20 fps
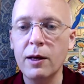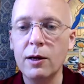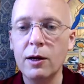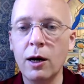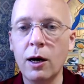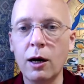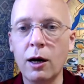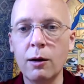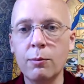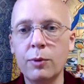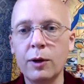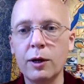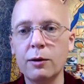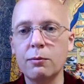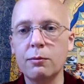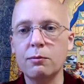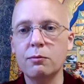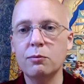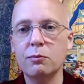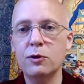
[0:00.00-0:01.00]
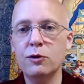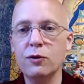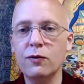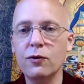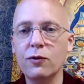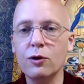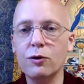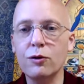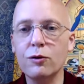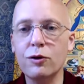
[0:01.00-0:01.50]
um, but it's of
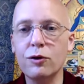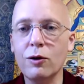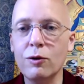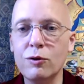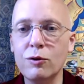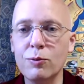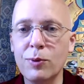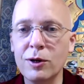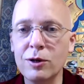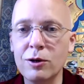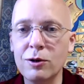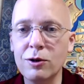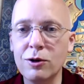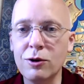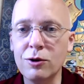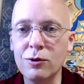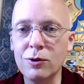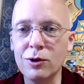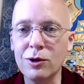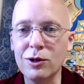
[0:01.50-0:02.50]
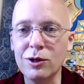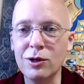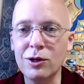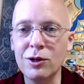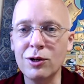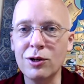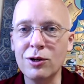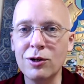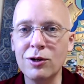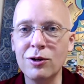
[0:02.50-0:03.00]
course it's always better to do it
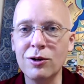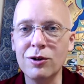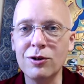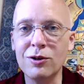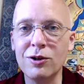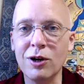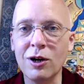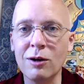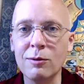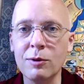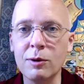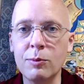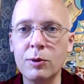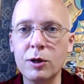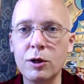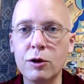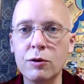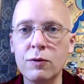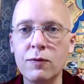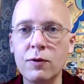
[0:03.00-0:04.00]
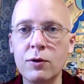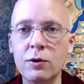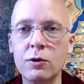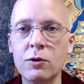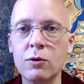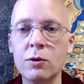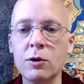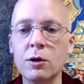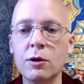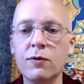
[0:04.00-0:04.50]
in Dharma because if you're
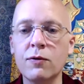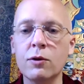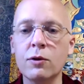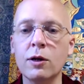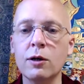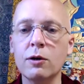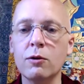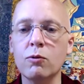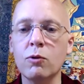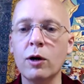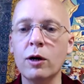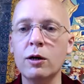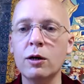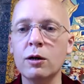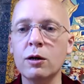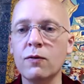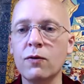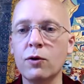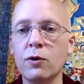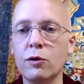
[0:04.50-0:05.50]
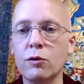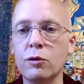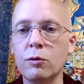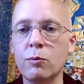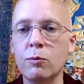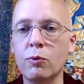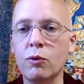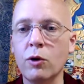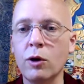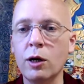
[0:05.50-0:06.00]
doing it, if you're like writing a verse
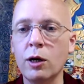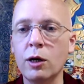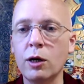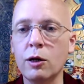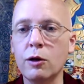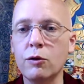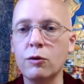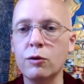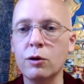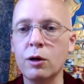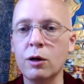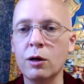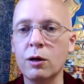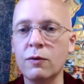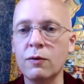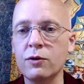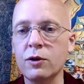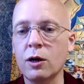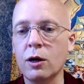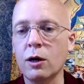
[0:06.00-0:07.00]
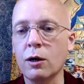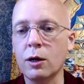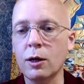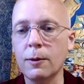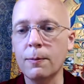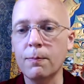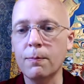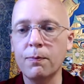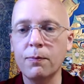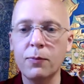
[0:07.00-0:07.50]
in praise of
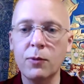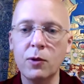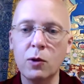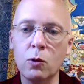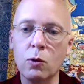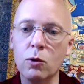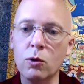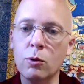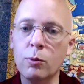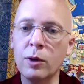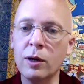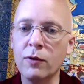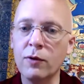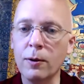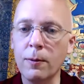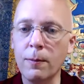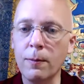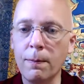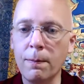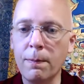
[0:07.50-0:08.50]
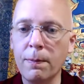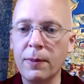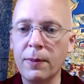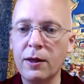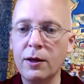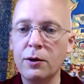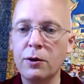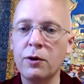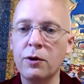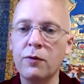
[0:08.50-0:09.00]
Tara or whomever,
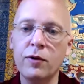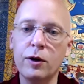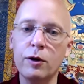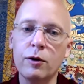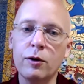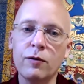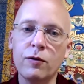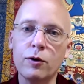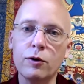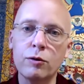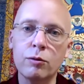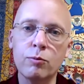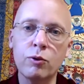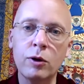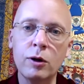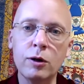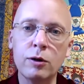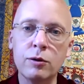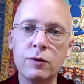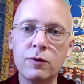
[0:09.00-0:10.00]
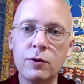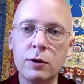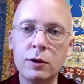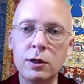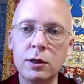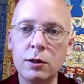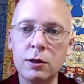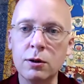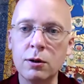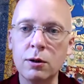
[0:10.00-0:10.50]
a verse in praise of your
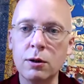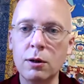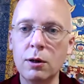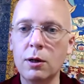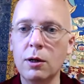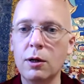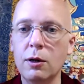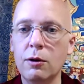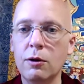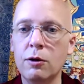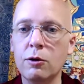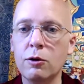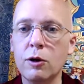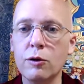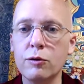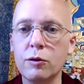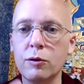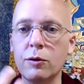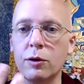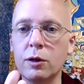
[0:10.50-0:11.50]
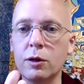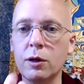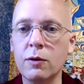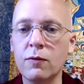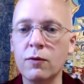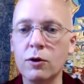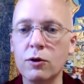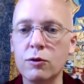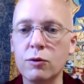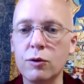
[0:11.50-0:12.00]
teacher, then you're also thinking
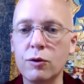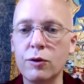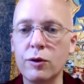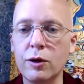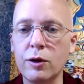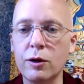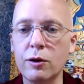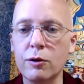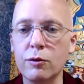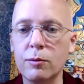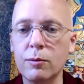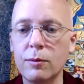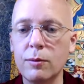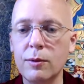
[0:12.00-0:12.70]
virtuous things.